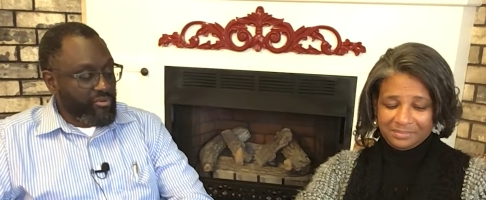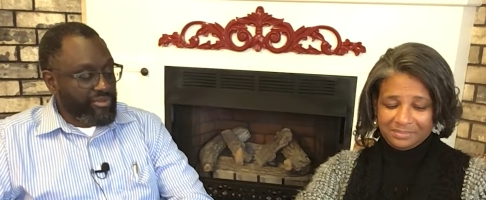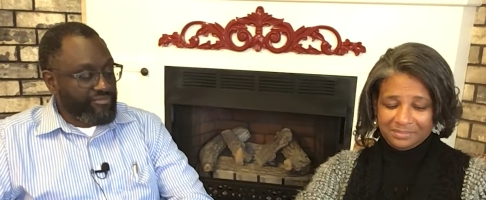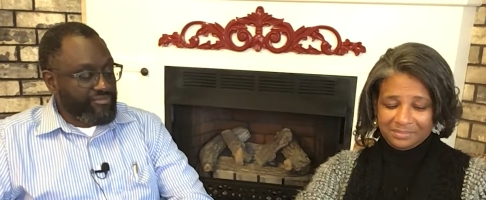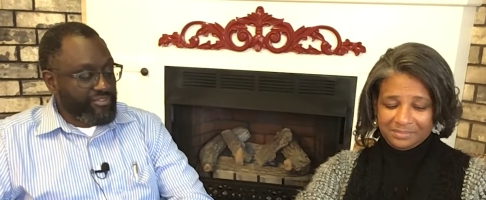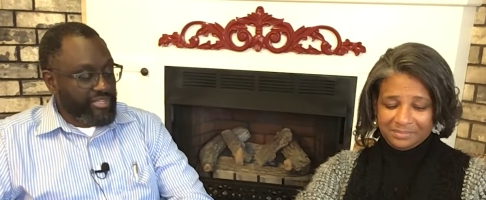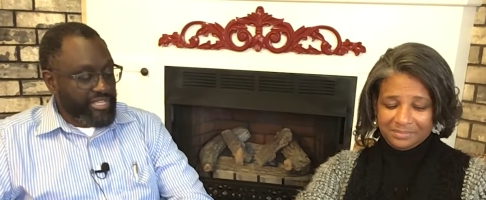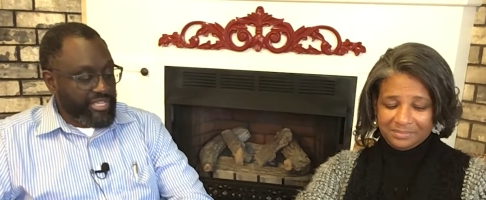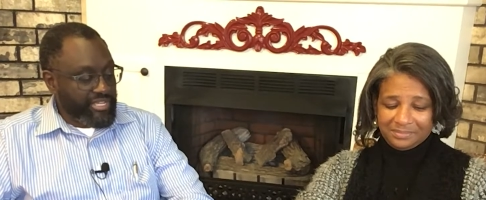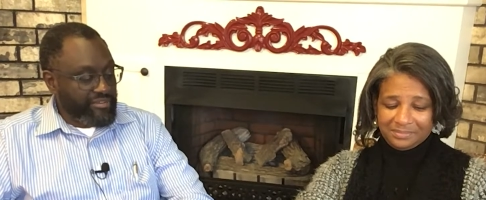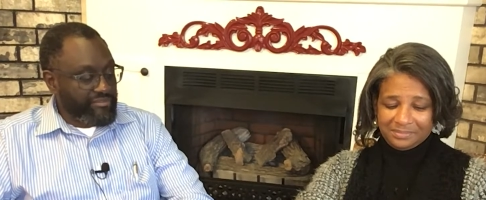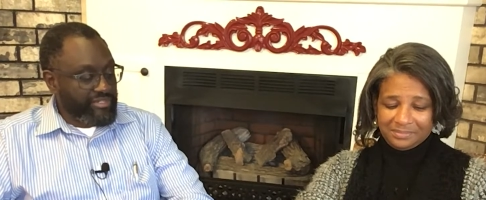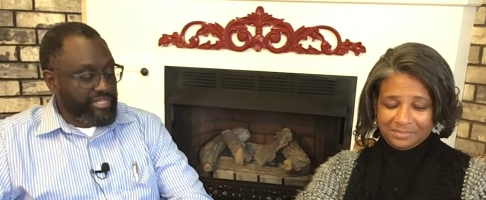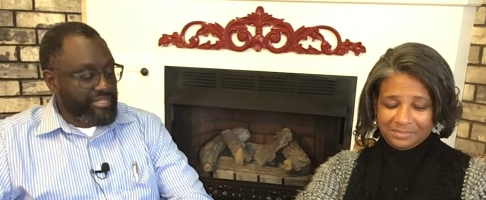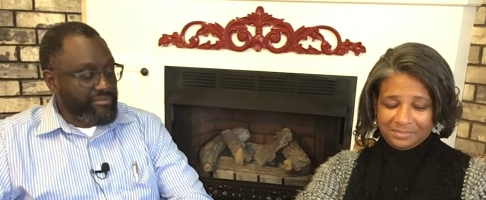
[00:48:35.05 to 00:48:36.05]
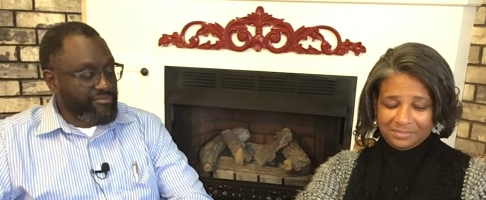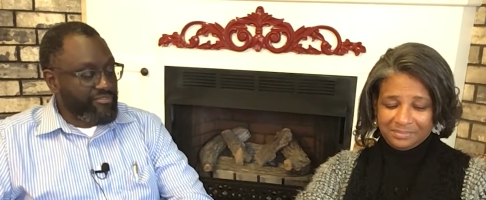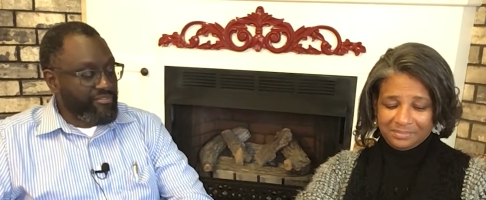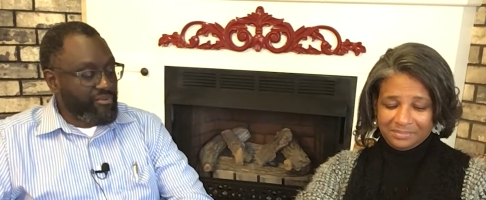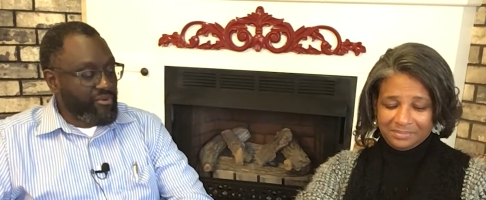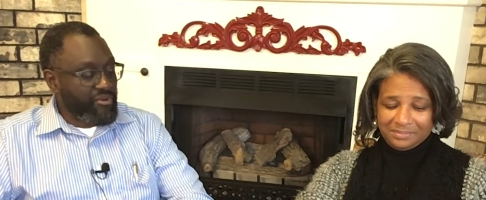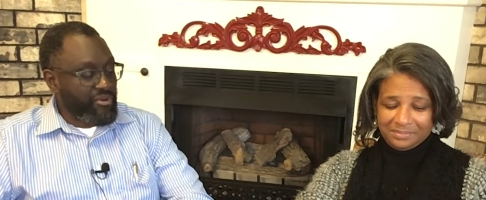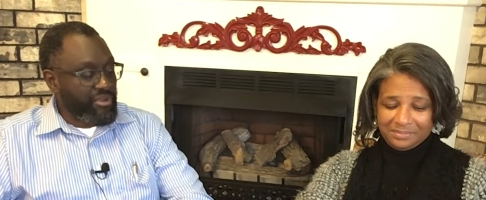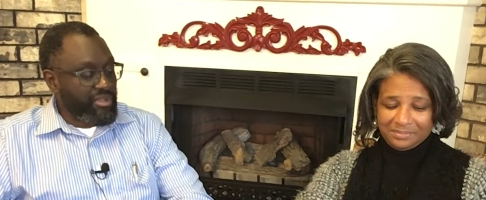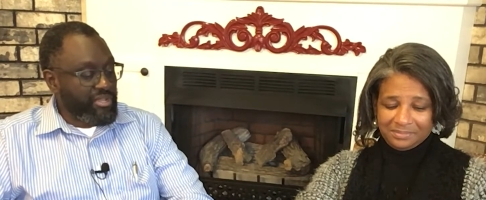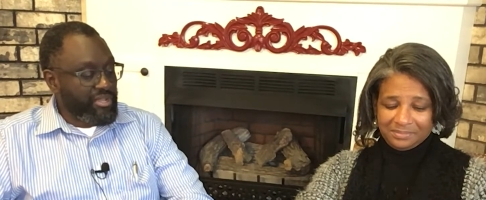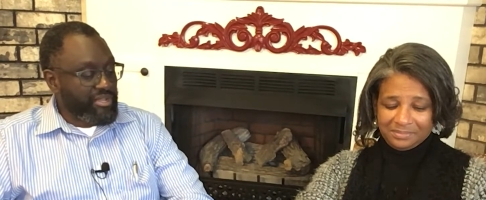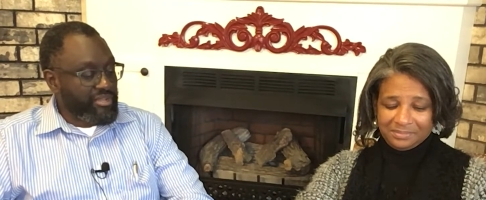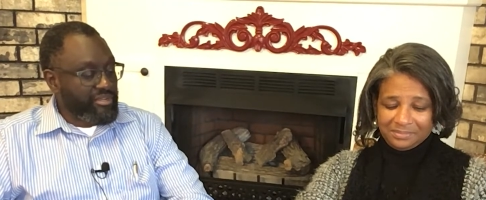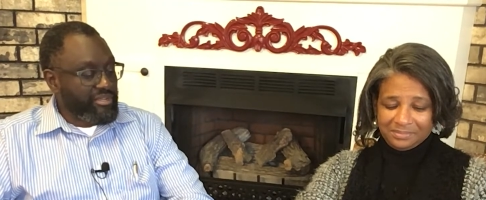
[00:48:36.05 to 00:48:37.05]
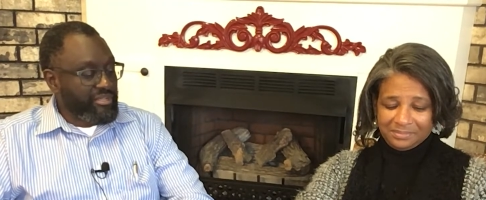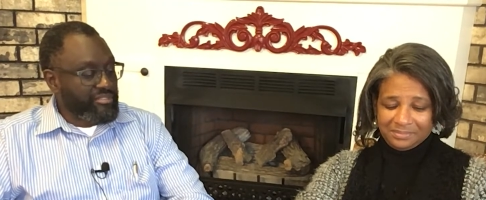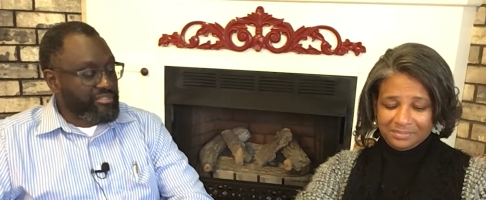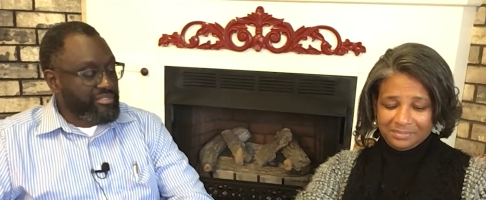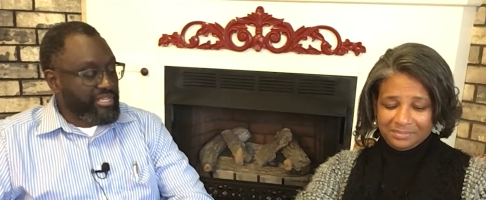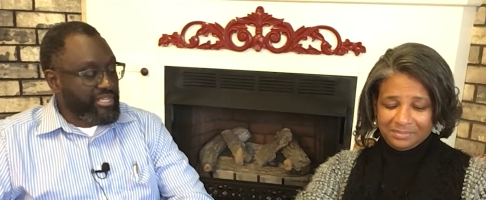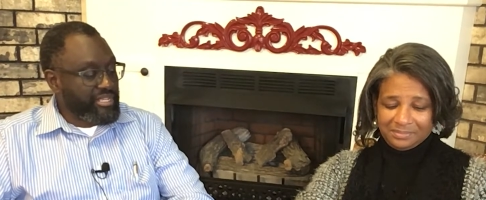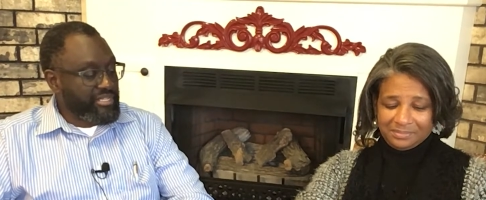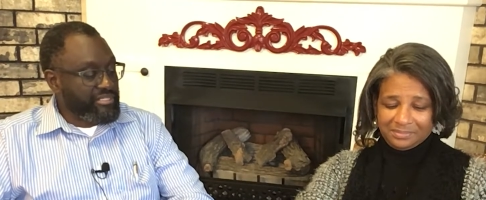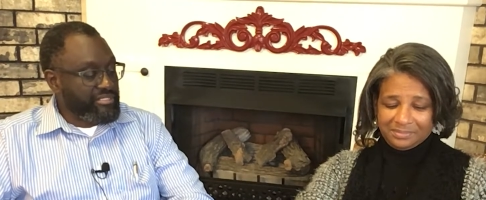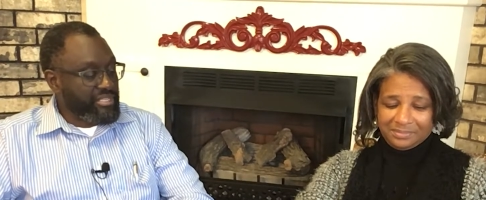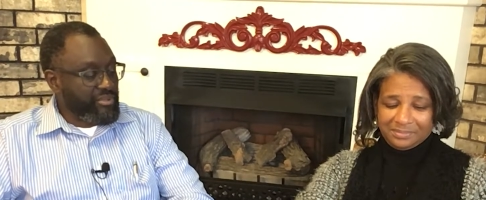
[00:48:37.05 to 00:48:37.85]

Speaker 1: would forgive them for their sins.